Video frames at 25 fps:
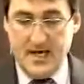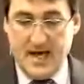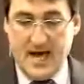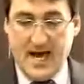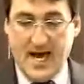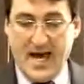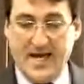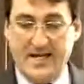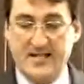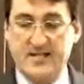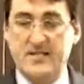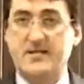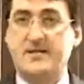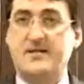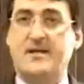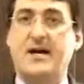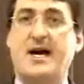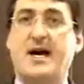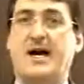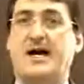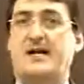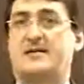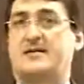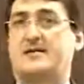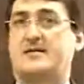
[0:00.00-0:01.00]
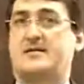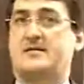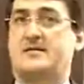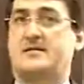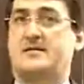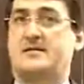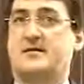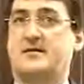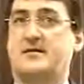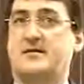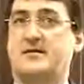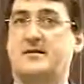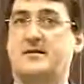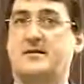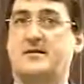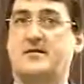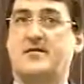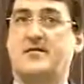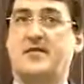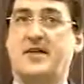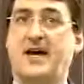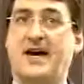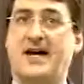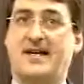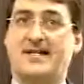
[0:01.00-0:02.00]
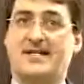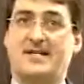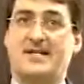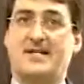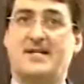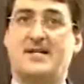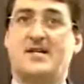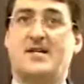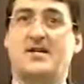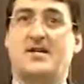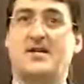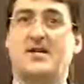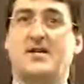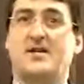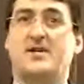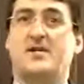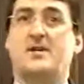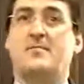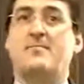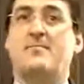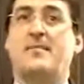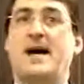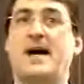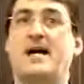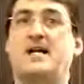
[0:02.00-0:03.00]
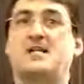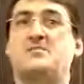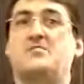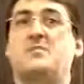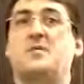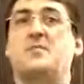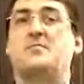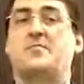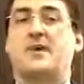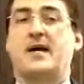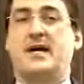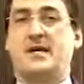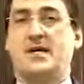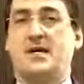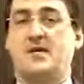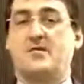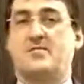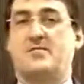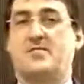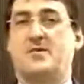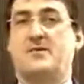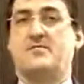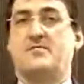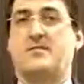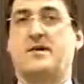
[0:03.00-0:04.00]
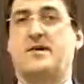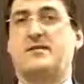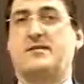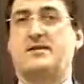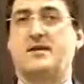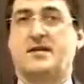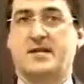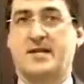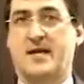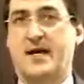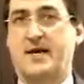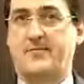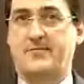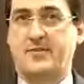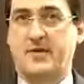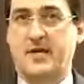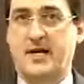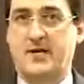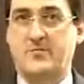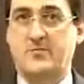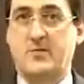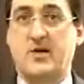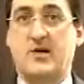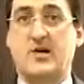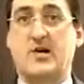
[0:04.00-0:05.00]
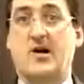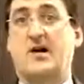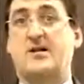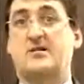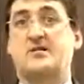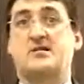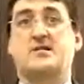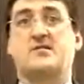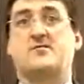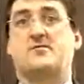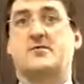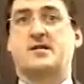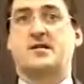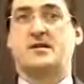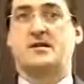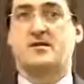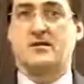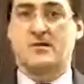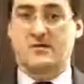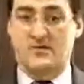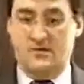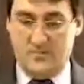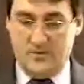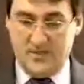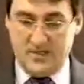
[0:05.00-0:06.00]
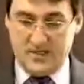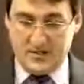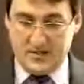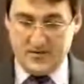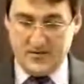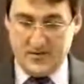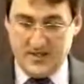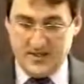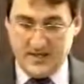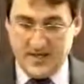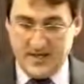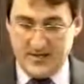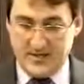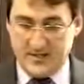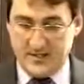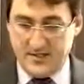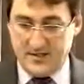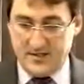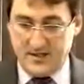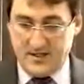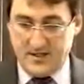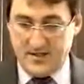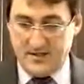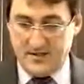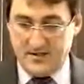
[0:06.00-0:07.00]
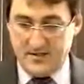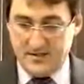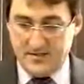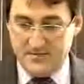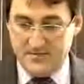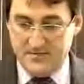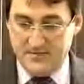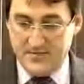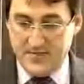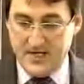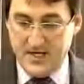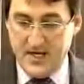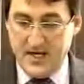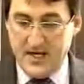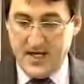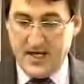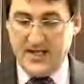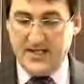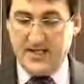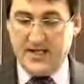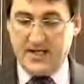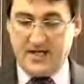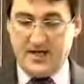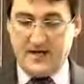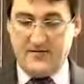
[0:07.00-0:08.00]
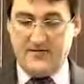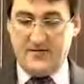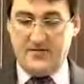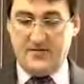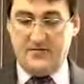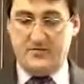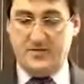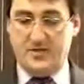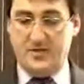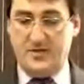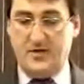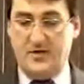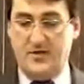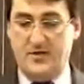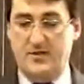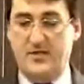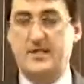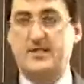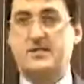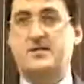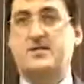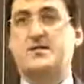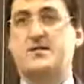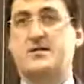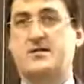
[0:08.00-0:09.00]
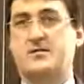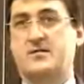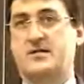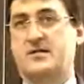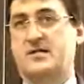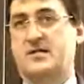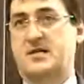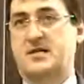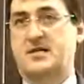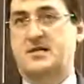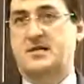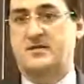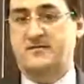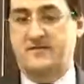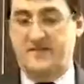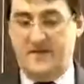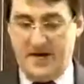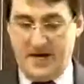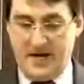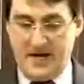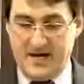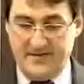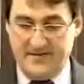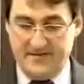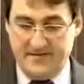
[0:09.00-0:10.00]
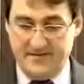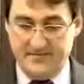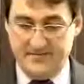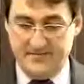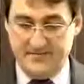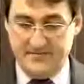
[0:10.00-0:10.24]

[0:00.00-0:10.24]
Add to that the maximum payout per month on that plan, regardless of what you earned, was $3,000, and the coverage was only until you were 65.